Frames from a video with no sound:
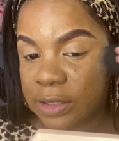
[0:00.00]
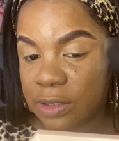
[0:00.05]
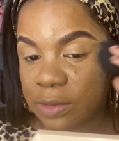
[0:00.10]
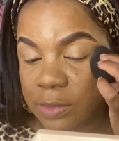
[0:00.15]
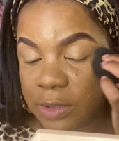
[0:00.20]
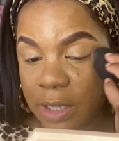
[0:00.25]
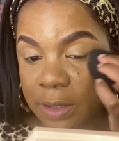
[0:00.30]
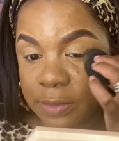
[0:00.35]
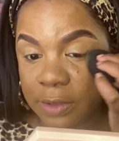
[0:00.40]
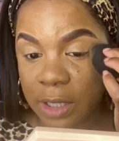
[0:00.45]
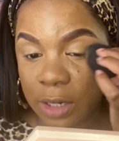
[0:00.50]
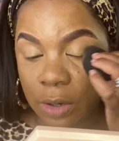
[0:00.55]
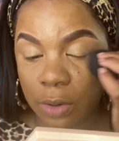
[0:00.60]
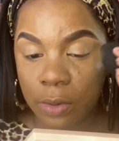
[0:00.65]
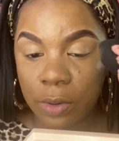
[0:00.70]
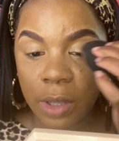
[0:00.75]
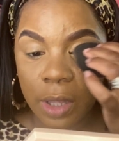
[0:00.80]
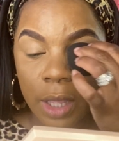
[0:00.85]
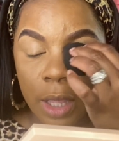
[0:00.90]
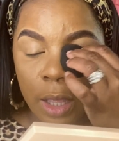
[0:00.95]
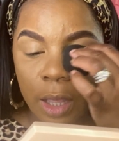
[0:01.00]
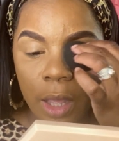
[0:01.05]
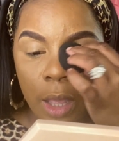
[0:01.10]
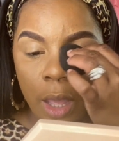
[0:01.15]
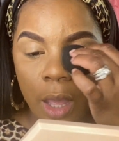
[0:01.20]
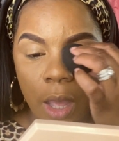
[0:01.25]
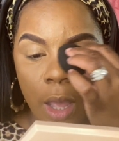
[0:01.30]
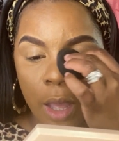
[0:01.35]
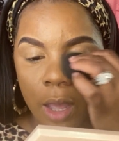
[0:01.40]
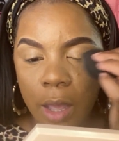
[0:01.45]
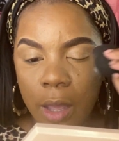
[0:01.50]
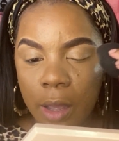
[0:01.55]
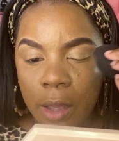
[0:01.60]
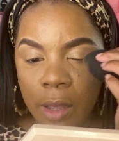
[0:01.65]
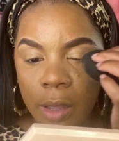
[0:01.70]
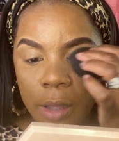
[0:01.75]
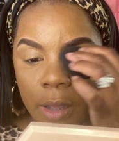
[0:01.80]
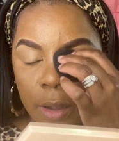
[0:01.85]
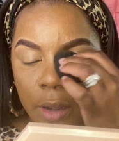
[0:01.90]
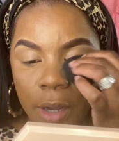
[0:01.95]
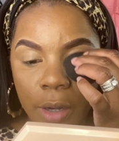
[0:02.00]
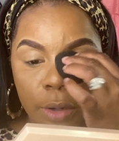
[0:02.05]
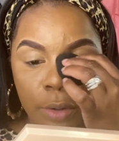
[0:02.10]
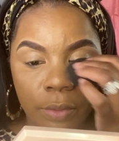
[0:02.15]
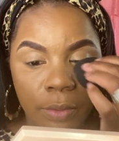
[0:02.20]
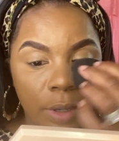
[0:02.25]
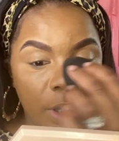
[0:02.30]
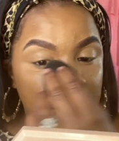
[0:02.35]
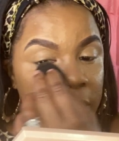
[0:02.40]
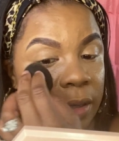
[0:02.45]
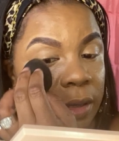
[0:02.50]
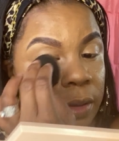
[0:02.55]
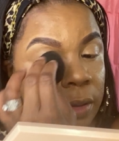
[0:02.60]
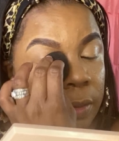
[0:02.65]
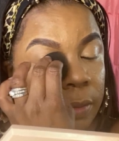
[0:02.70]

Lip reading: Sometimes they don't agree